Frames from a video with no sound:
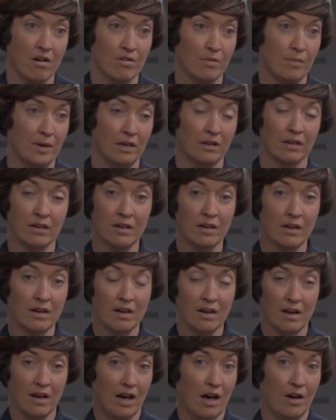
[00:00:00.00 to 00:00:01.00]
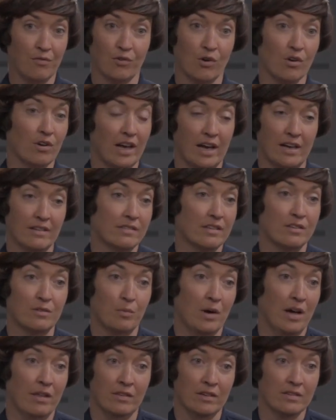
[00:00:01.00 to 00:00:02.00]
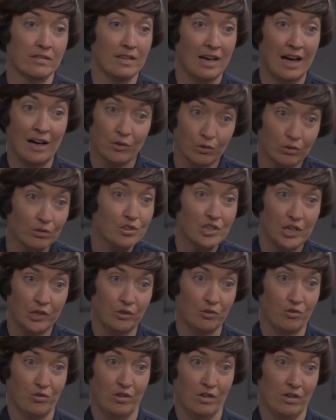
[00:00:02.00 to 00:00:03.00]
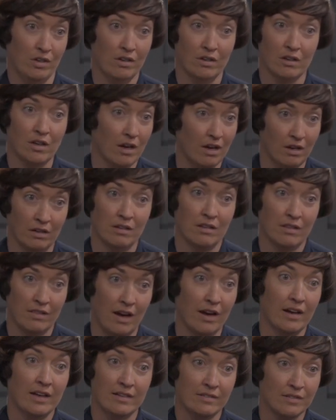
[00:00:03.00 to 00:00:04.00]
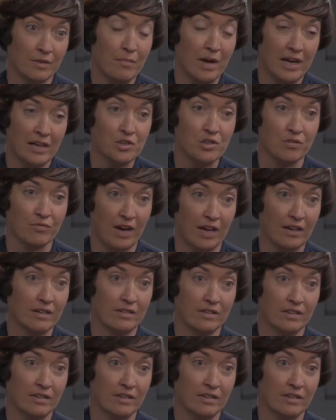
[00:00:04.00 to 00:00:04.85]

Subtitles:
I mean, I've got cases where there's adult children and that is a major factor.